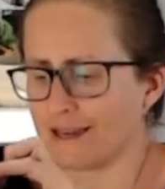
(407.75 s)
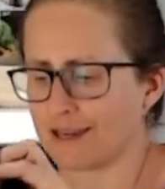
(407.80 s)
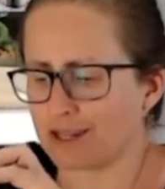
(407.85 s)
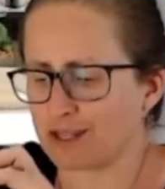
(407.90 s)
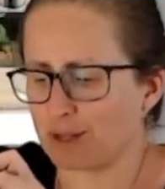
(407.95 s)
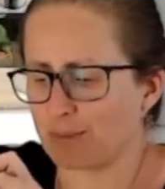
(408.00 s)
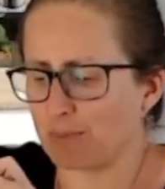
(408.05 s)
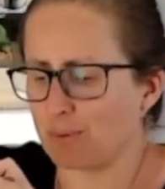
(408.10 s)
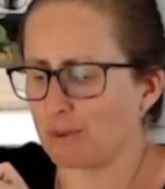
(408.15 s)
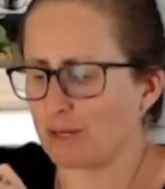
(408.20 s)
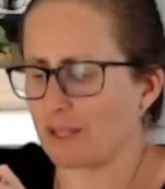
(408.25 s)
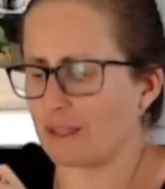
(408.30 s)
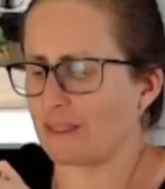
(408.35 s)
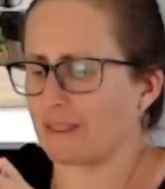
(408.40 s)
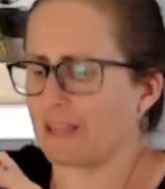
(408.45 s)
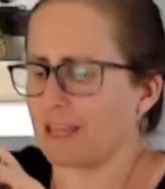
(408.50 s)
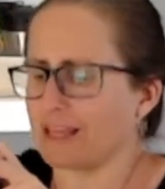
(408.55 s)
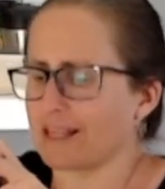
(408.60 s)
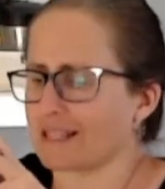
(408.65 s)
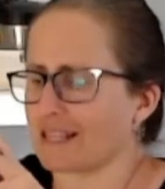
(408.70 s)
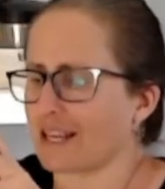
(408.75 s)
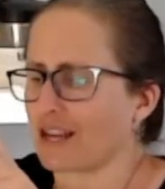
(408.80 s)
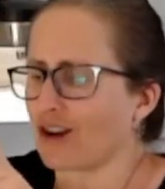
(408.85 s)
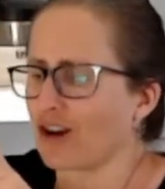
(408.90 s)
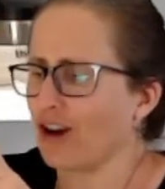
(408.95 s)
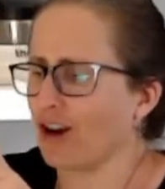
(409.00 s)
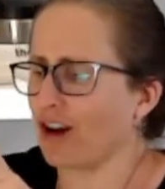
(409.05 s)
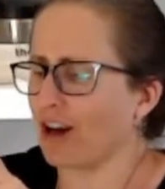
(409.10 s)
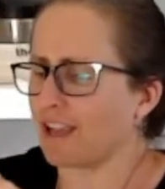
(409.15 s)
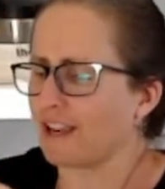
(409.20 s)
to put in things, and it
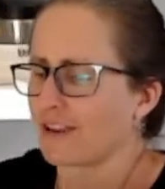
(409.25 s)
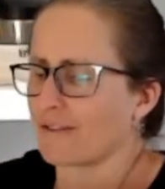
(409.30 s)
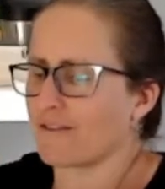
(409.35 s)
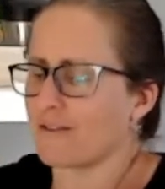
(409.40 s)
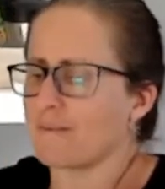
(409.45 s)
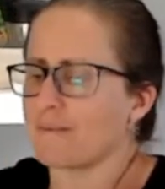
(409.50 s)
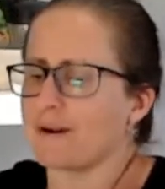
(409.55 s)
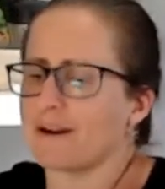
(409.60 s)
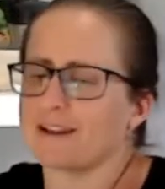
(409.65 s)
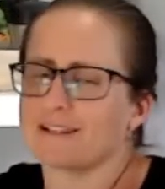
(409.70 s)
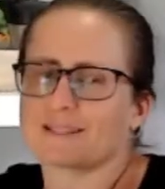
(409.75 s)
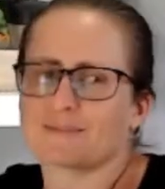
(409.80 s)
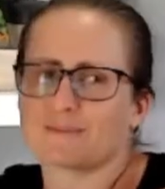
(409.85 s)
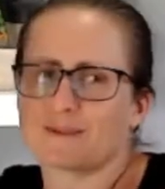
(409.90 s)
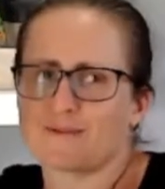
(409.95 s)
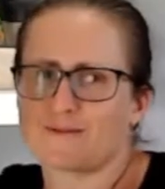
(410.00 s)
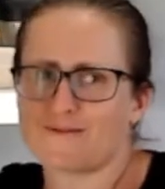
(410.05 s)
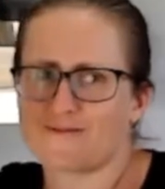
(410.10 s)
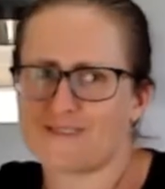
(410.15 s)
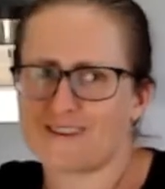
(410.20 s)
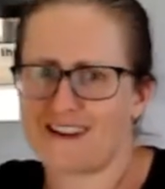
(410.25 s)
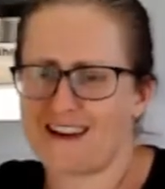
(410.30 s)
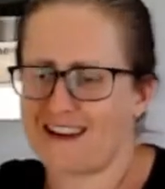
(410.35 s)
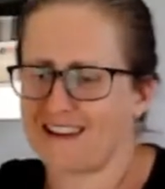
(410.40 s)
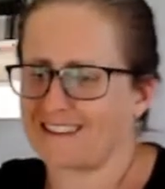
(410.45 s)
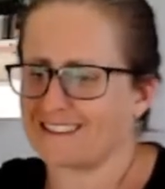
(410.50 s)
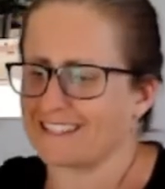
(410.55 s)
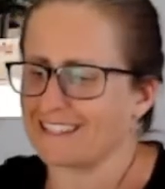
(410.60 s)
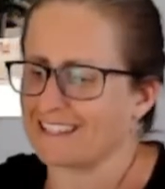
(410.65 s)
kind of reminds me of that.